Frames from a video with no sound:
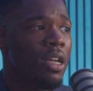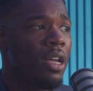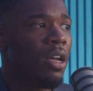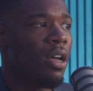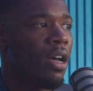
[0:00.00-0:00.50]

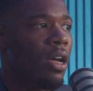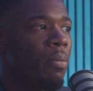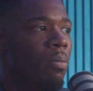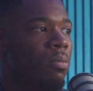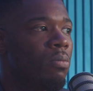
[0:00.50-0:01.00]
Mm.
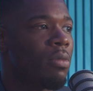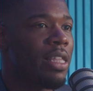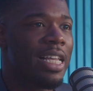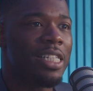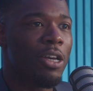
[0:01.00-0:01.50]
Um,
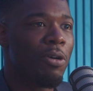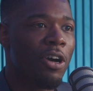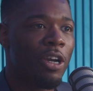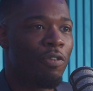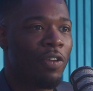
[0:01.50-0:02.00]
the SEO
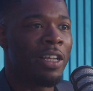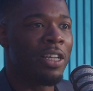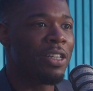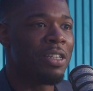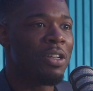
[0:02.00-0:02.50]
kind of
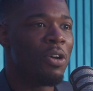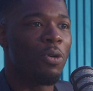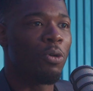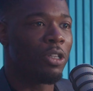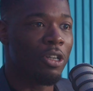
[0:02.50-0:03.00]
thing and
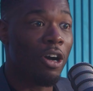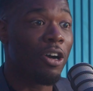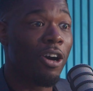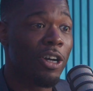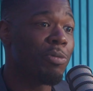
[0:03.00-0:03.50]
all the
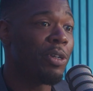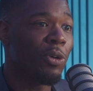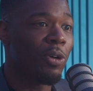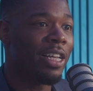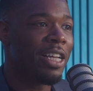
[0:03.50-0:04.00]
dark arts we
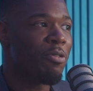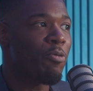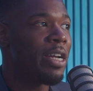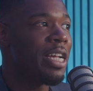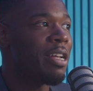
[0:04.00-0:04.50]
call it. Mm.
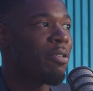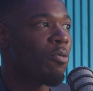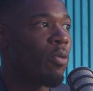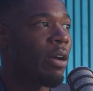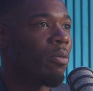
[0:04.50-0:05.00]
We
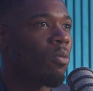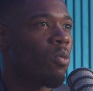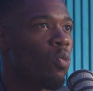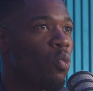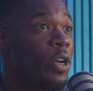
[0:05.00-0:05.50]
we
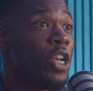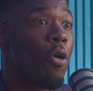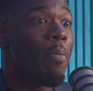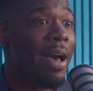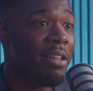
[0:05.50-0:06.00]
we
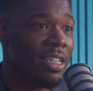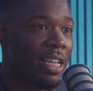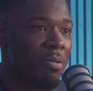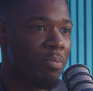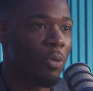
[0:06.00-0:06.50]
know about
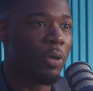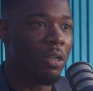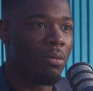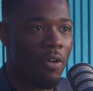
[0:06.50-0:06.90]
it, but we hmm.